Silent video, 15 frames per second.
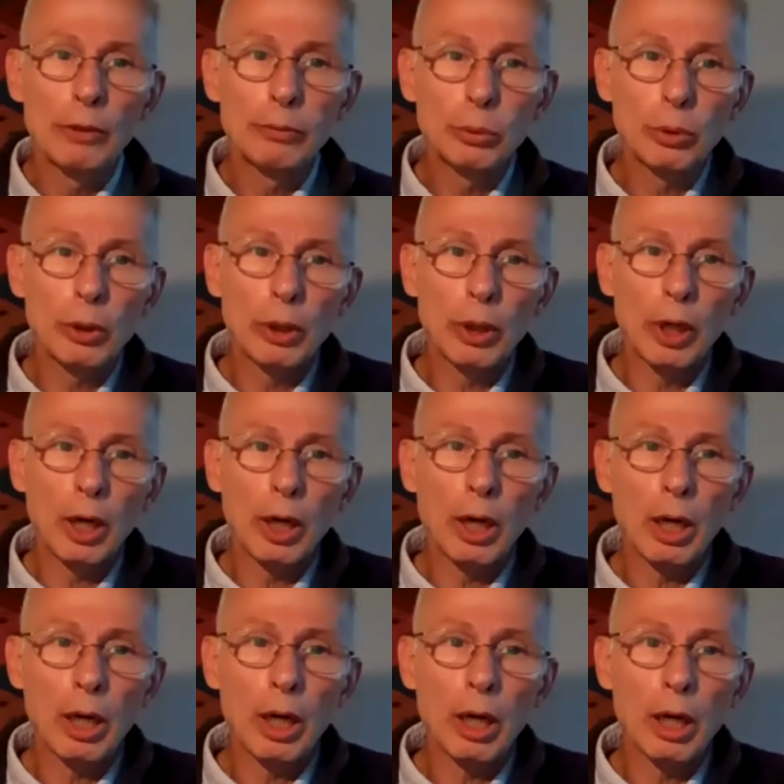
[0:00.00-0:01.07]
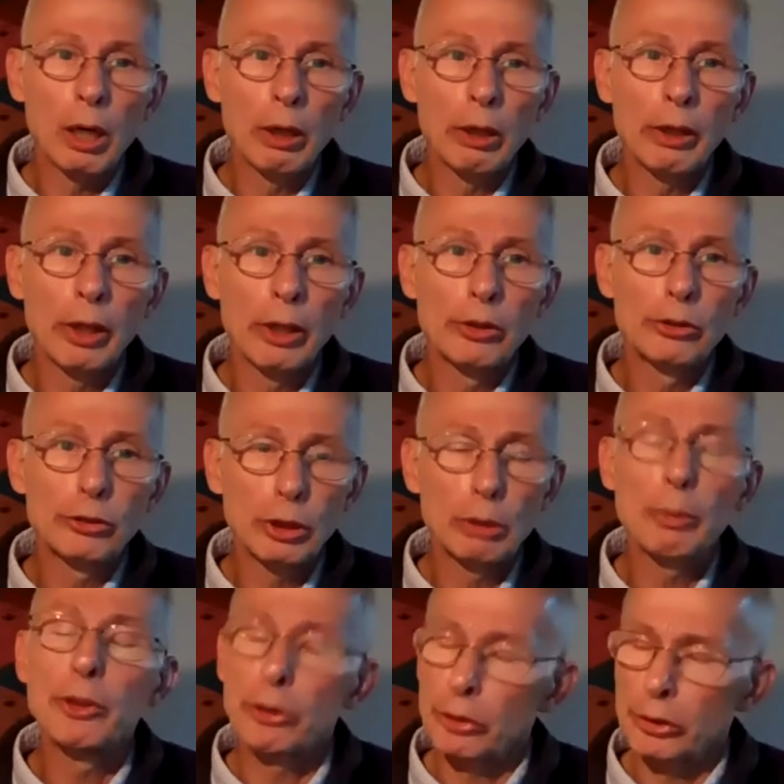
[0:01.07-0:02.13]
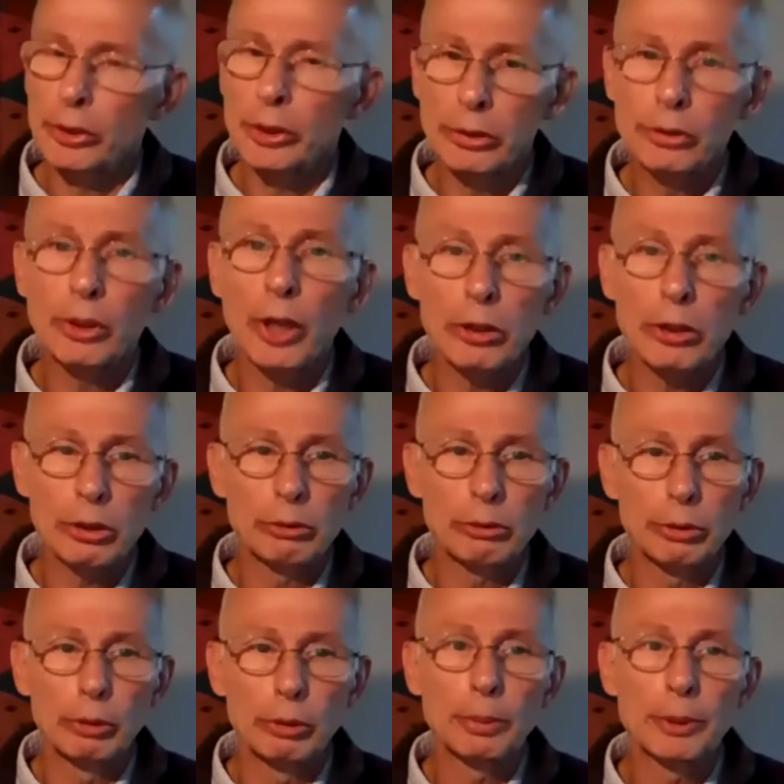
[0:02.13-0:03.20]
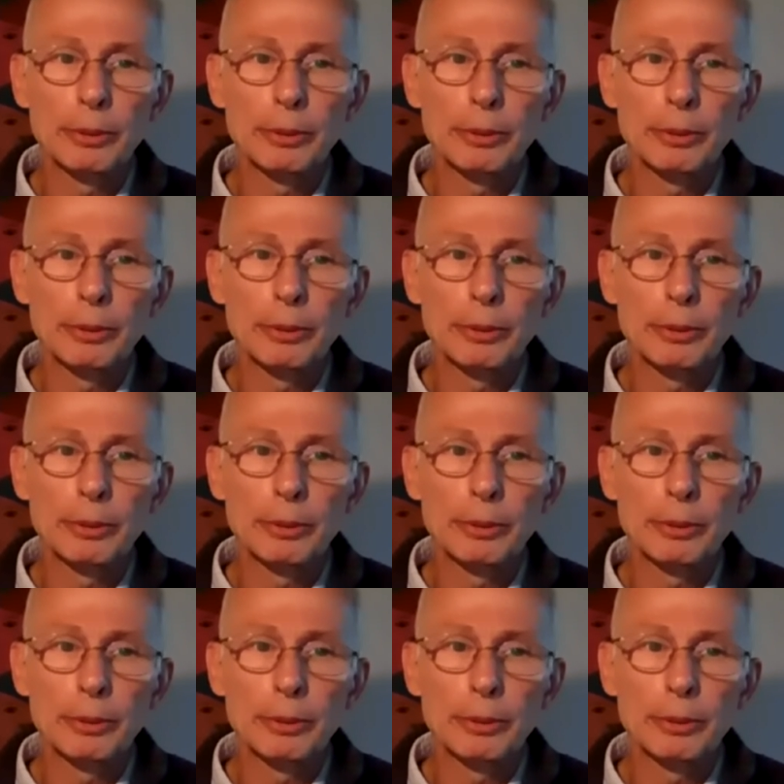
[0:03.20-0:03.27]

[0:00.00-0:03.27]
for our sermon discussion group.